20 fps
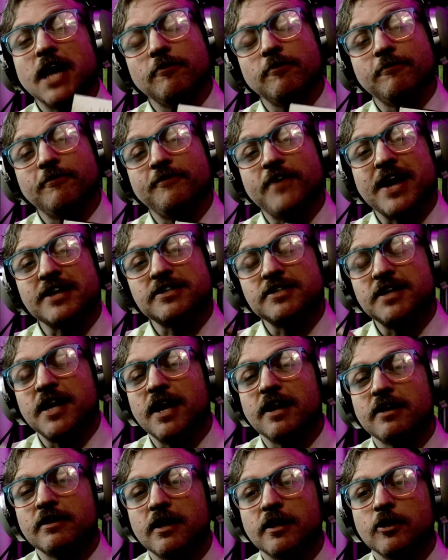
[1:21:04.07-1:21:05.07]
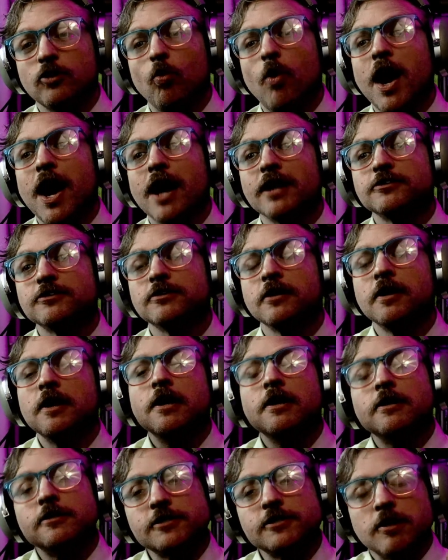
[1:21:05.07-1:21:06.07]
kind of a fascinating thing to watch.
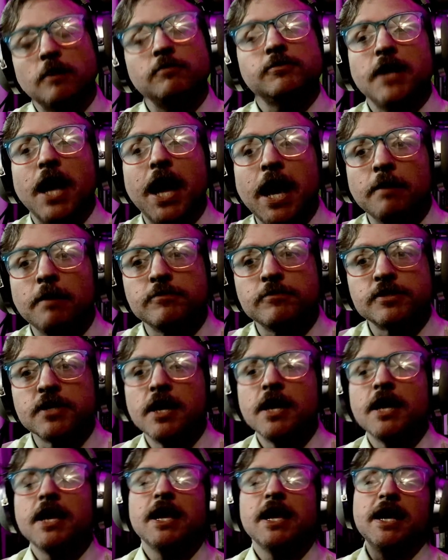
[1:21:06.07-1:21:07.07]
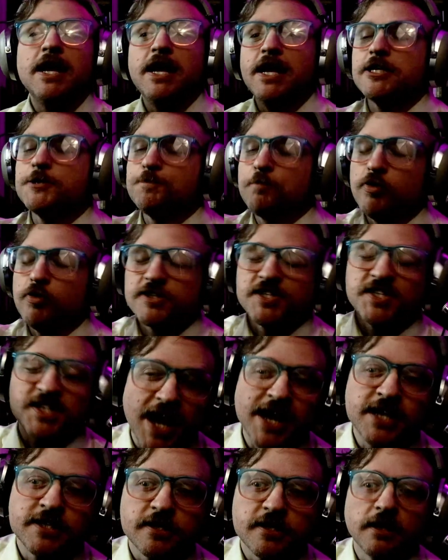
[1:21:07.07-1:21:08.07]
Sometimes it hits
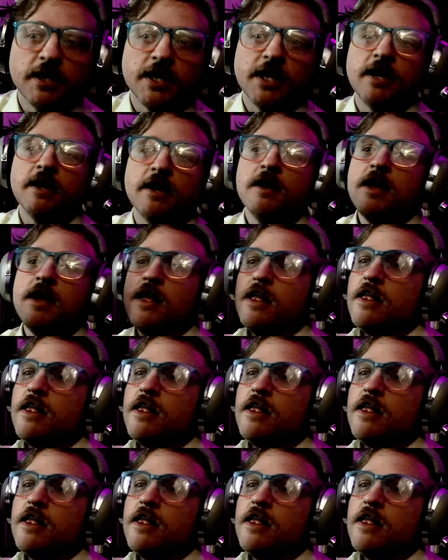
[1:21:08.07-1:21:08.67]
precisely